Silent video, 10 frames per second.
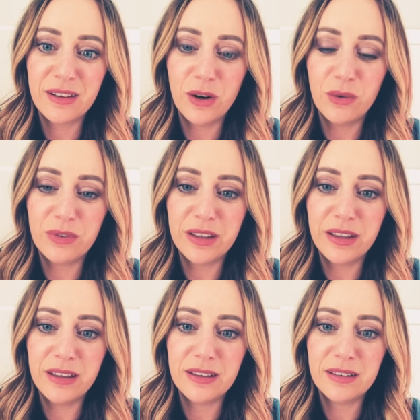
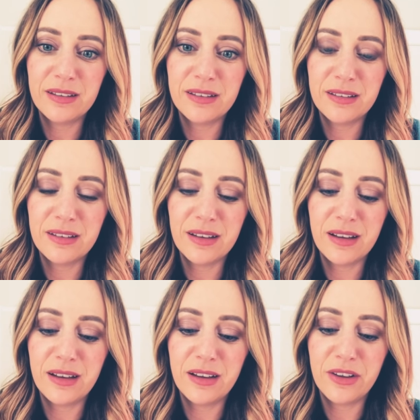hopefully
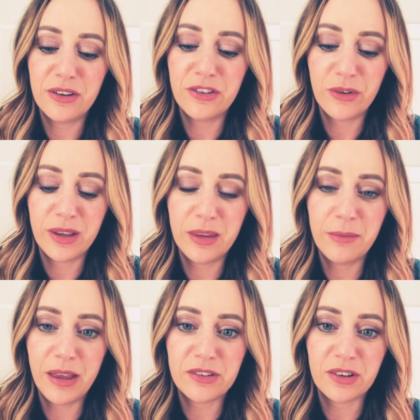uh, you're enjoying the
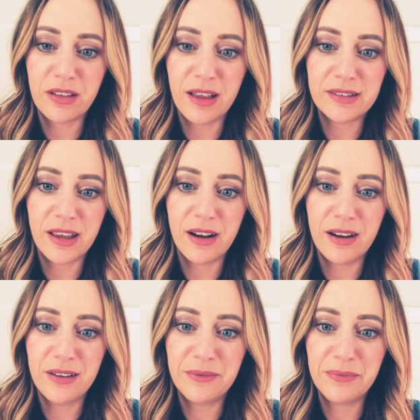masterclass,
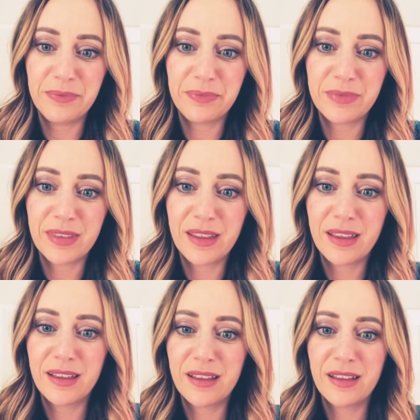Kara.
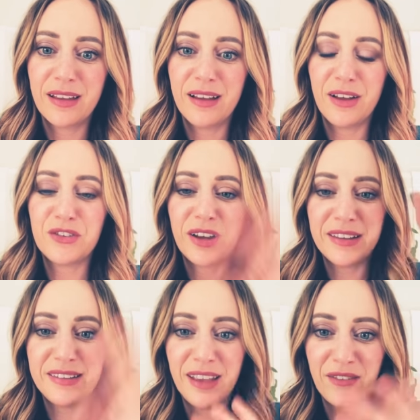I'll try
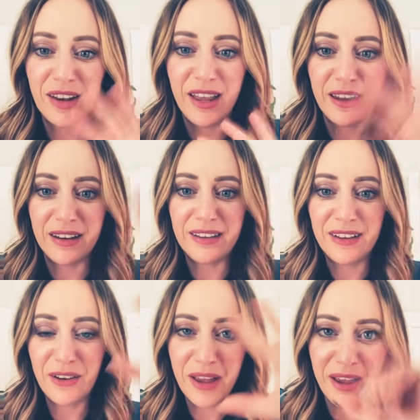and save it, Hannah.
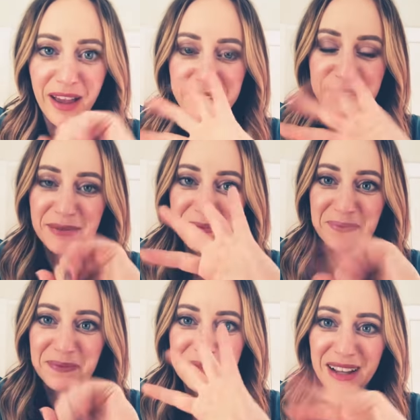Okay, guys.
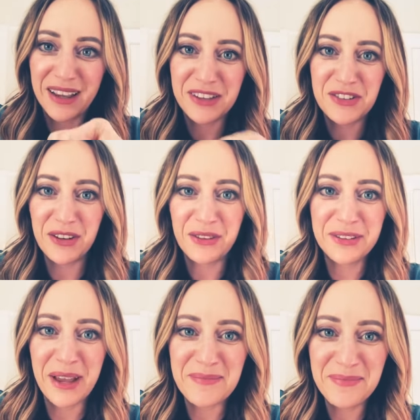I'll catch you another
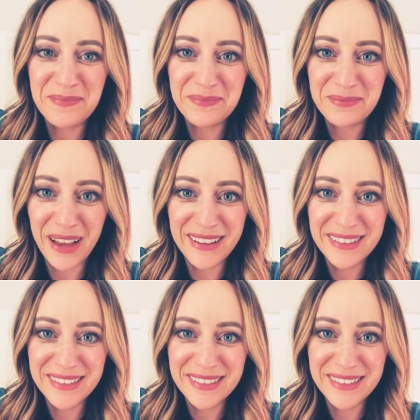time. Bye.